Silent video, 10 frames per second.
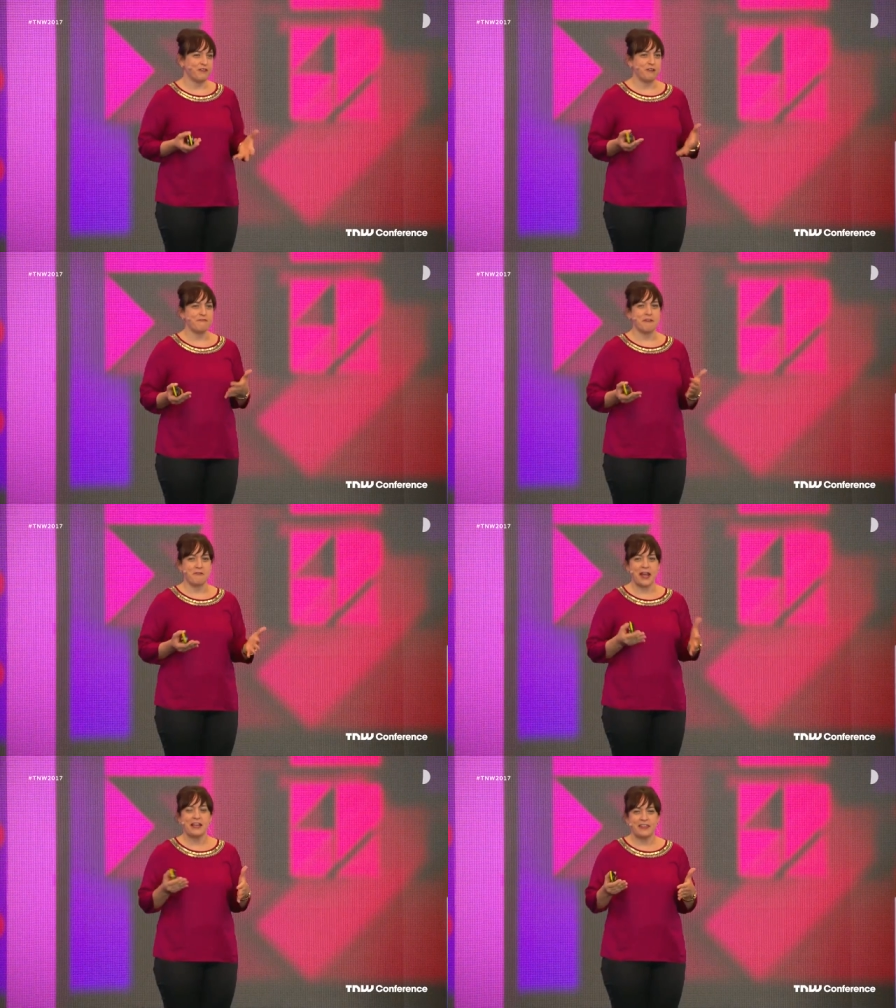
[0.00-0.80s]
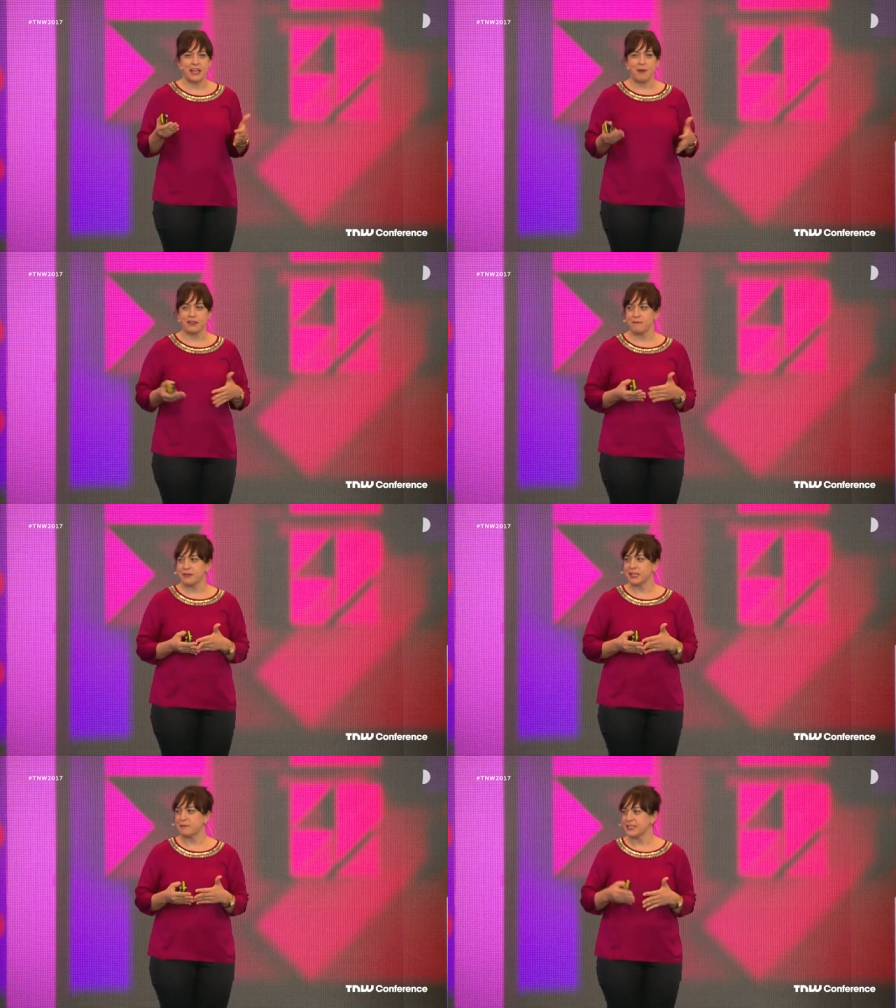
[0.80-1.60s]
you know anything about the
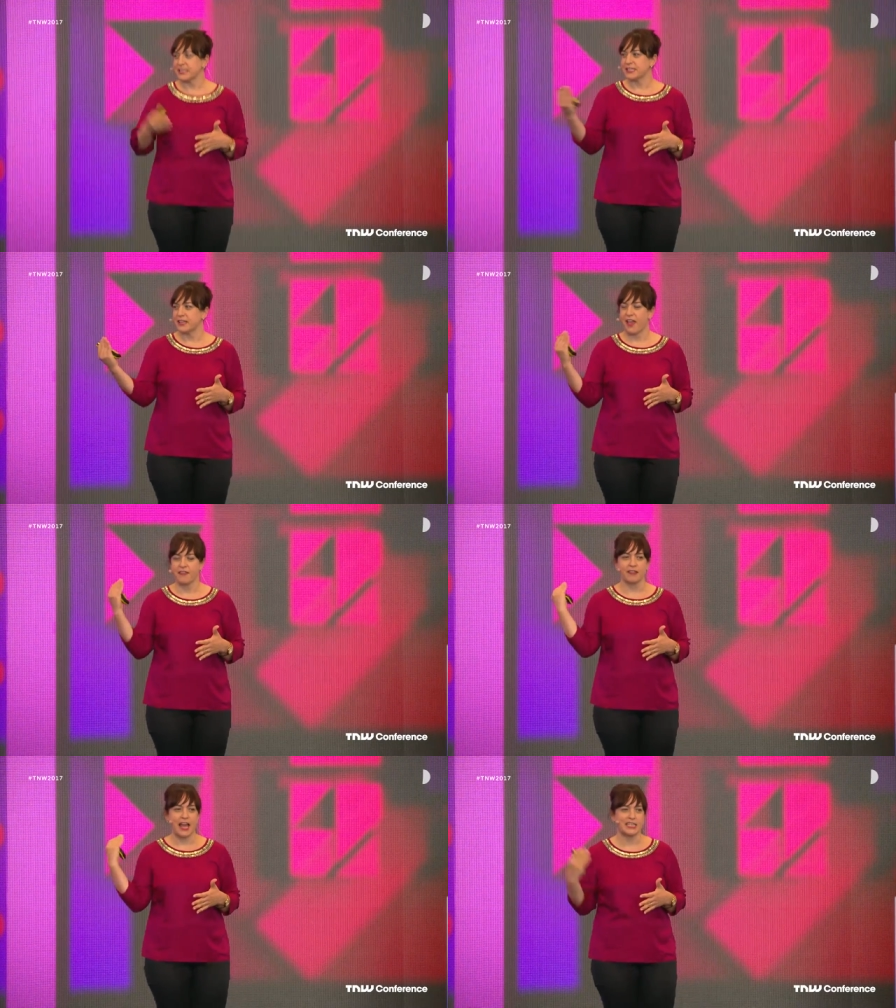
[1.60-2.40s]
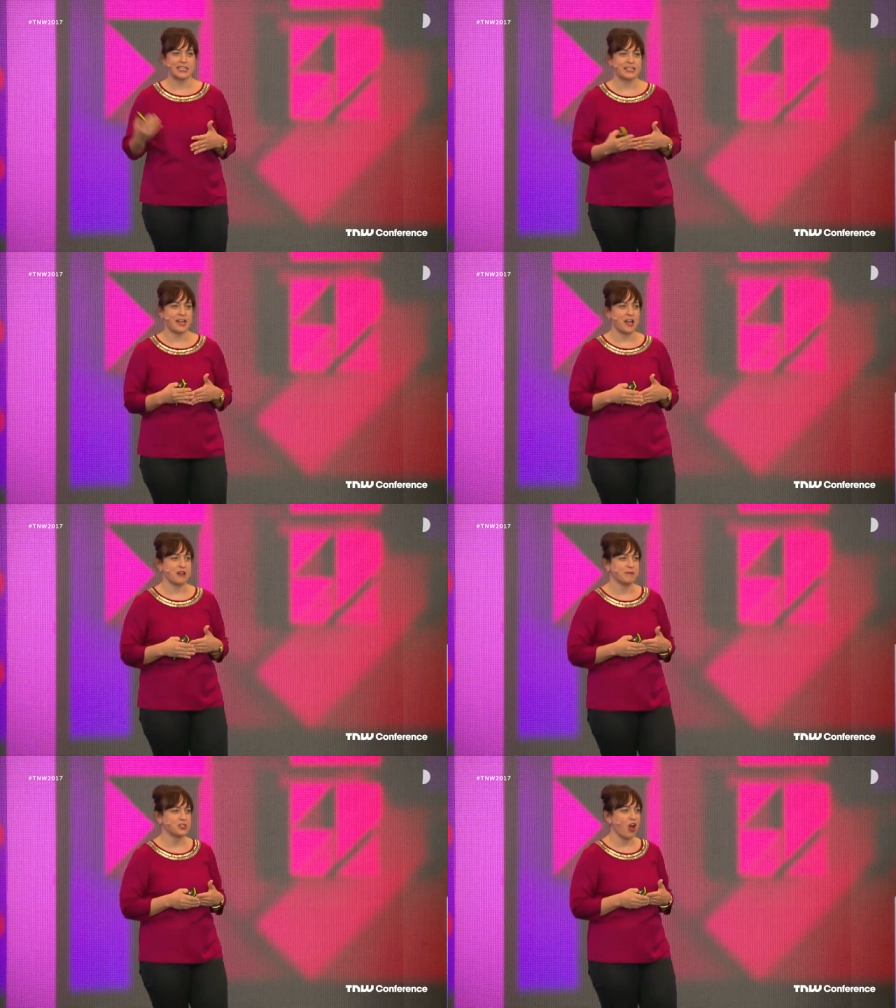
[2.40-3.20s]
music business, and the last
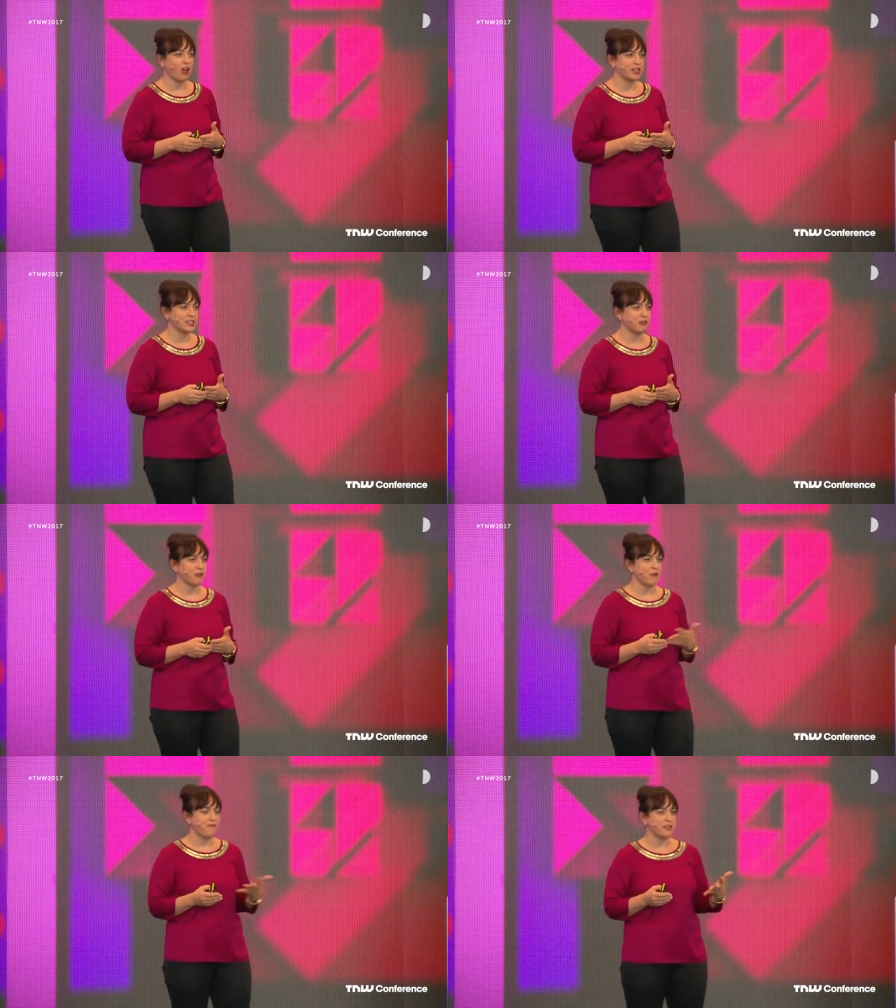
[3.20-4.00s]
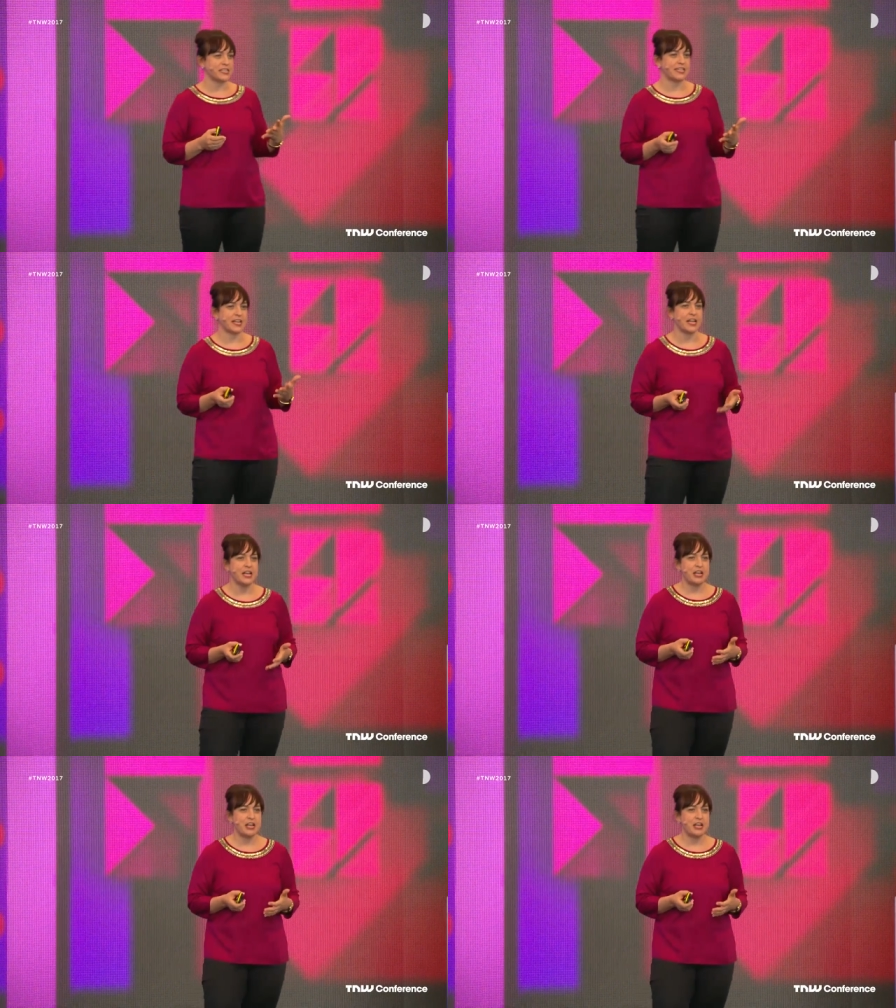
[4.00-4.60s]
talk sort of referenced it,